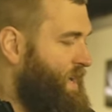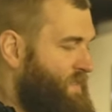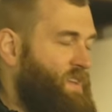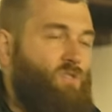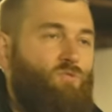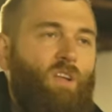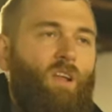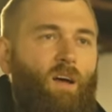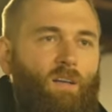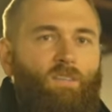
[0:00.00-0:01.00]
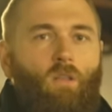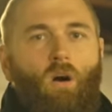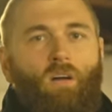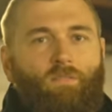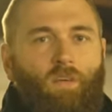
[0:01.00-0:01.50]
then you realize a
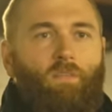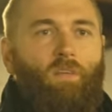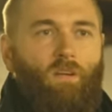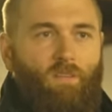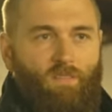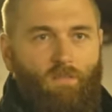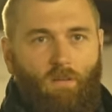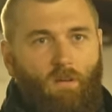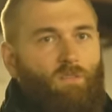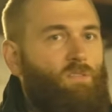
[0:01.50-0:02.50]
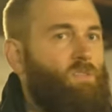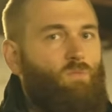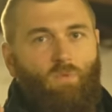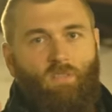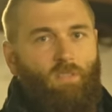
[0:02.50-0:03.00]
lot that there is uh, just
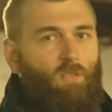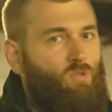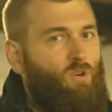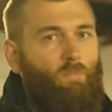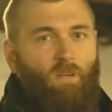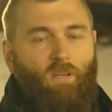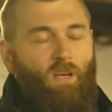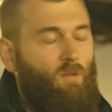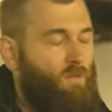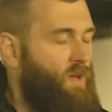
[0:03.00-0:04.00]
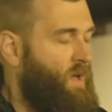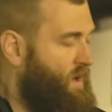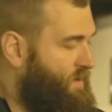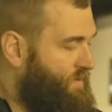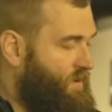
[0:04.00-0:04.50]
whiskey dropping down
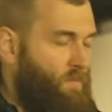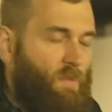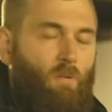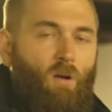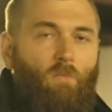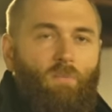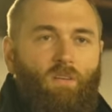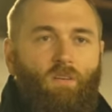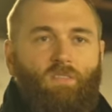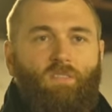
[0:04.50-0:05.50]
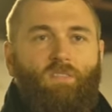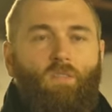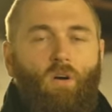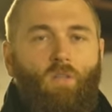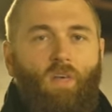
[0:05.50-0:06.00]
from the bung because it's
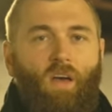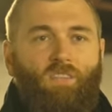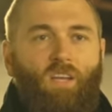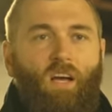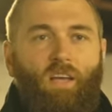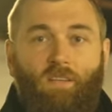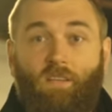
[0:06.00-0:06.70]
not that tight,